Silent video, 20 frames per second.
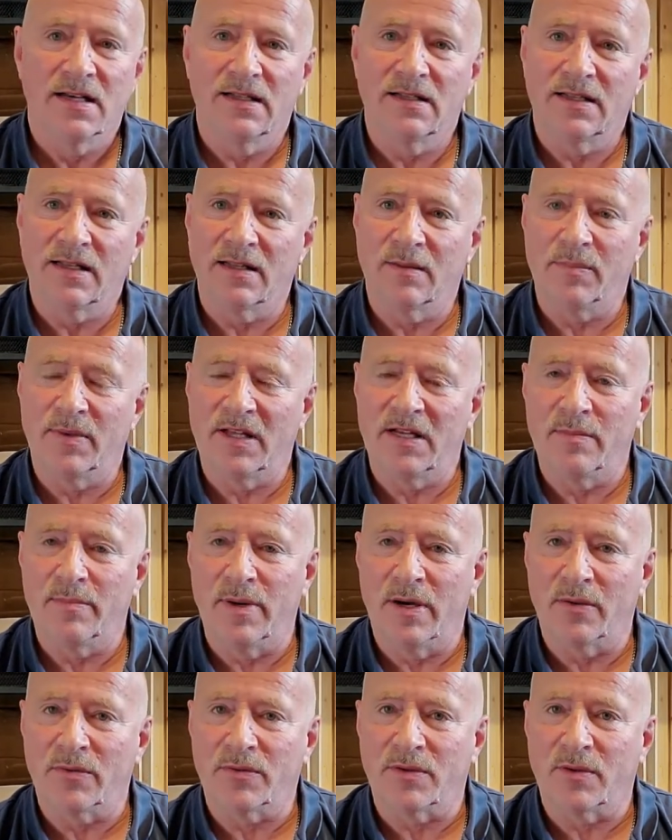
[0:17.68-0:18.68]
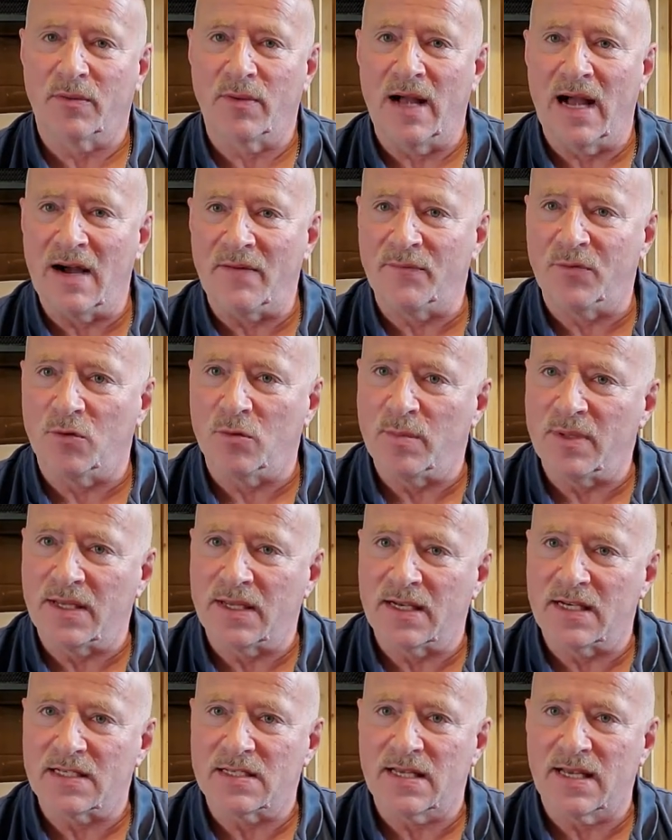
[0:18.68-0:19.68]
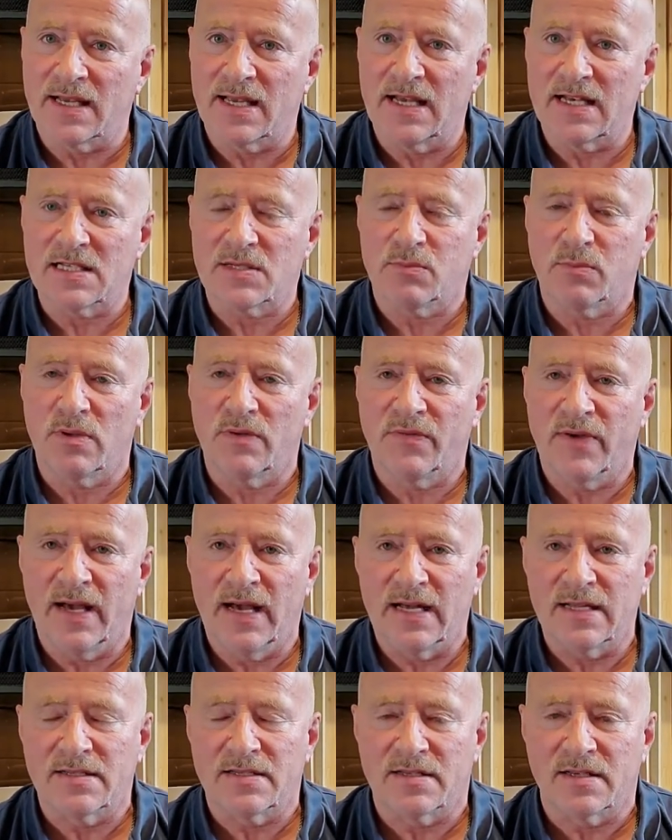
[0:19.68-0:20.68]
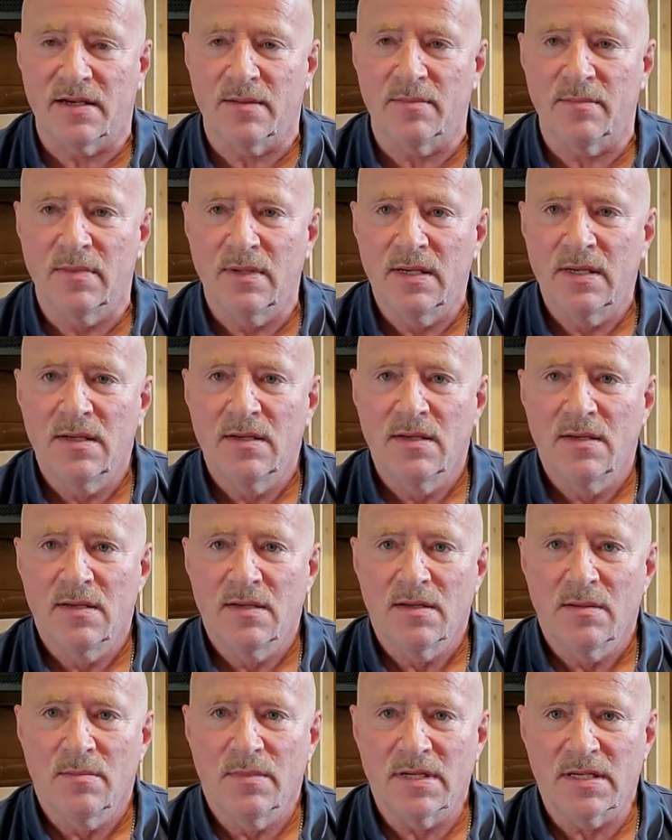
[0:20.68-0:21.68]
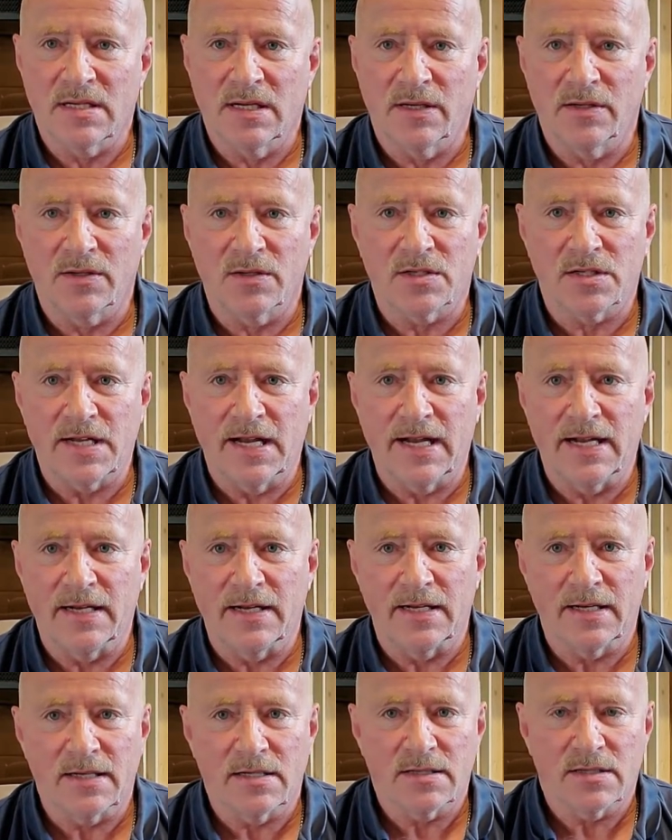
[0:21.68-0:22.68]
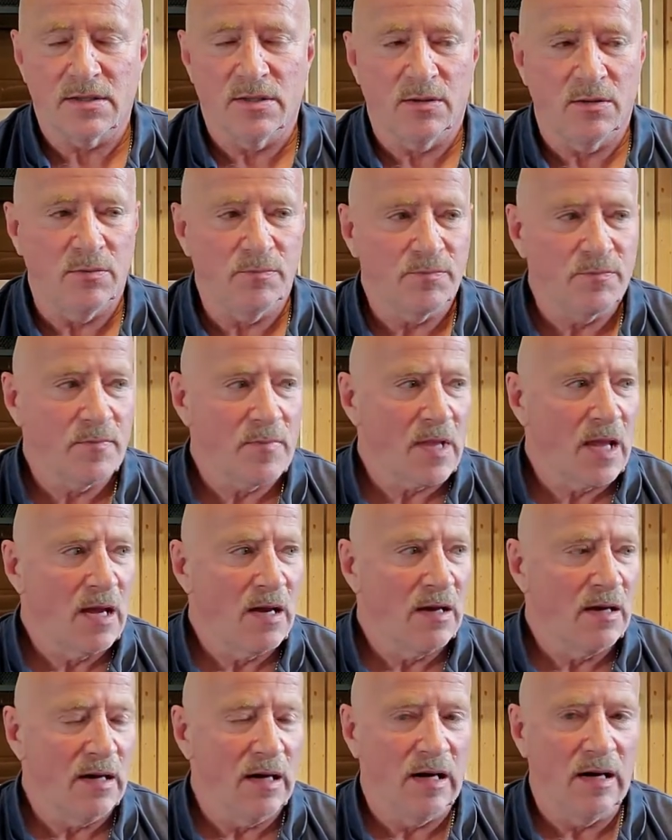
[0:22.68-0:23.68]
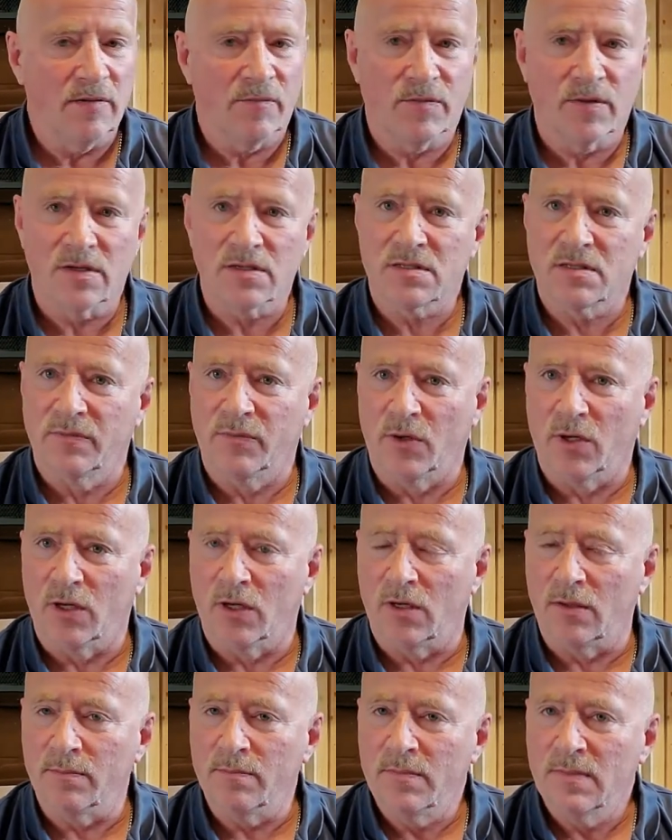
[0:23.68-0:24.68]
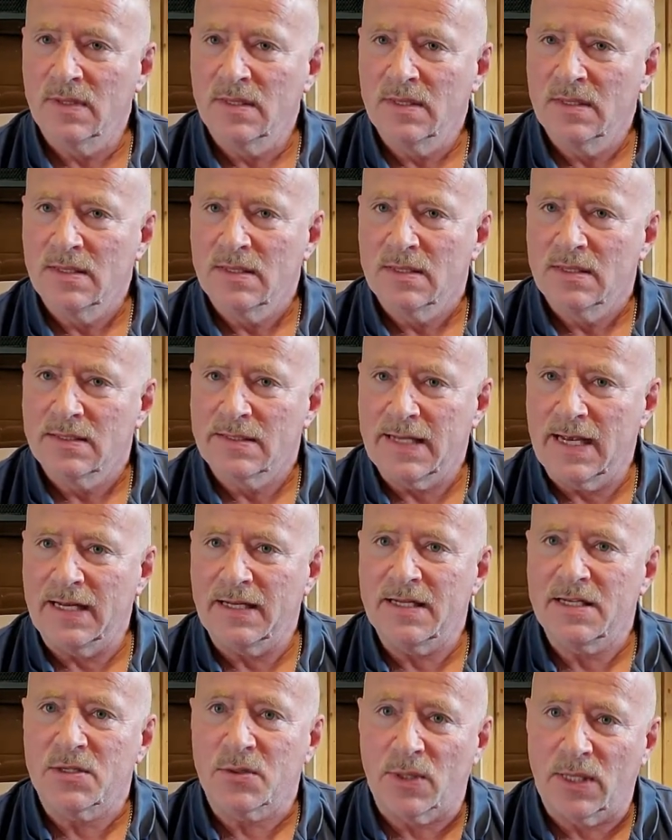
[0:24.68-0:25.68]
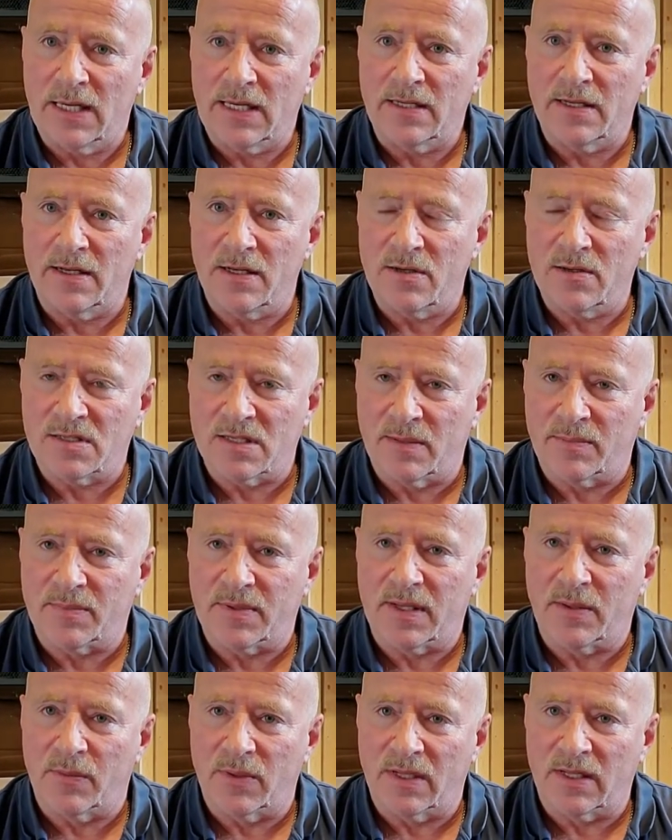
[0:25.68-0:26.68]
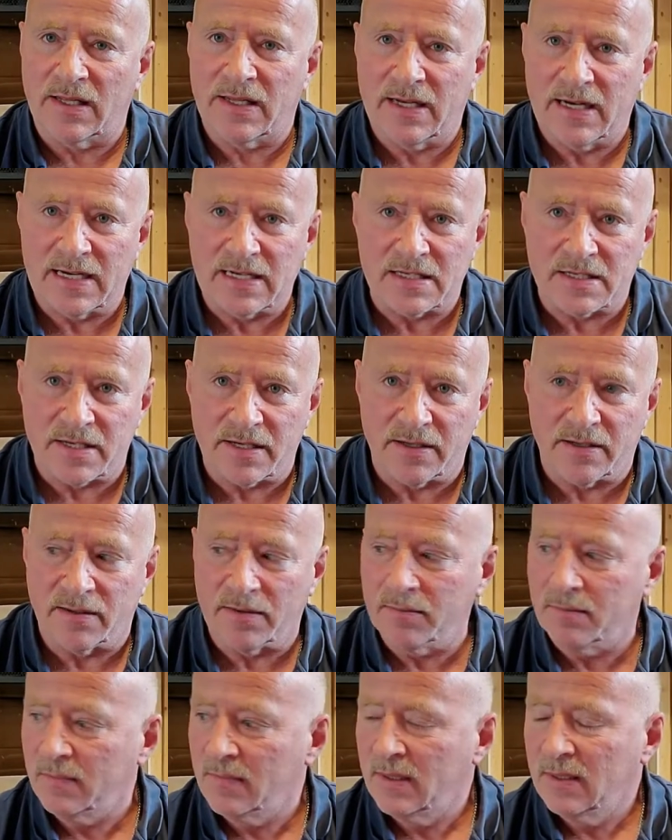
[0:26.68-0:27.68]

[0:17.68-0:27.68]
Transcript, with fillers: a little bit about the raffle because I guess we've had some misunderstandings. So uh, first of all, Sandy's trying to do something really nice here.